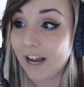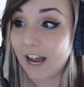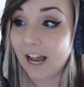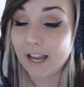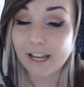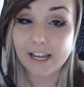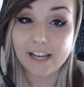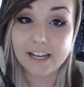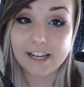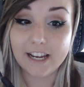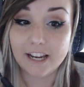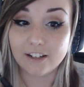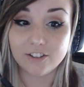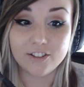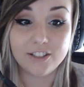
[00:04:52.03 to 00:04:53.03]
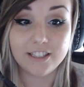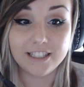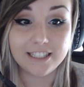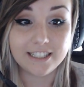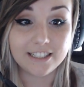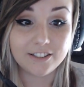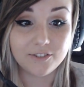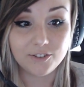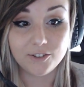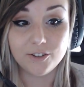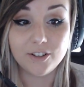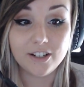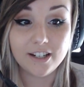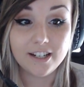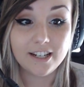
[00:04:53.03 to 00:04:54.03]
I actually listen to
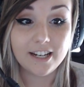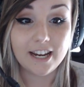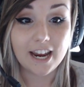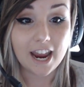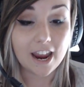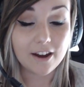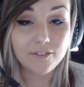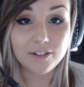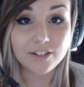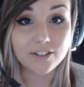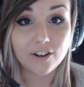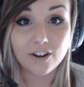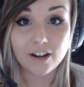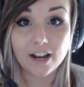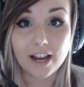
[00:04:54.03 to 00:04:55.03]
every song.